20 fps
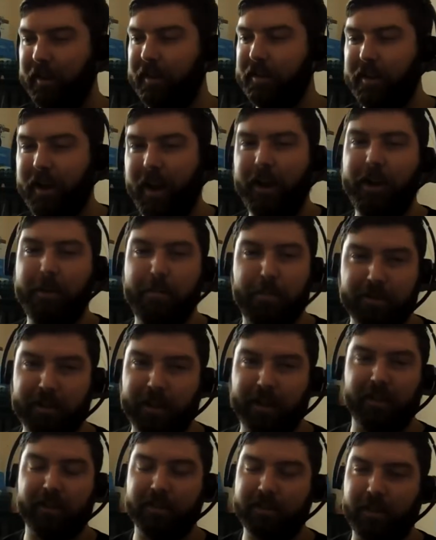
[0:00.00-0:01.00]

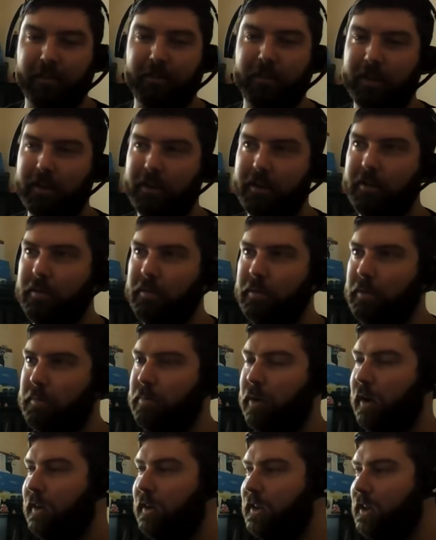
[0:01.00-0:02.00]
90% of the stuff that you would
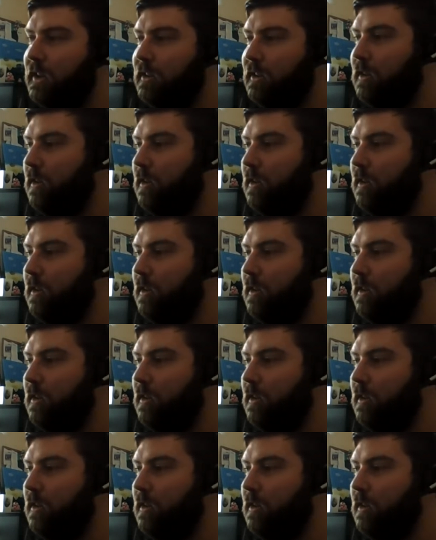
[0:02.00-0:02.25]
probably need to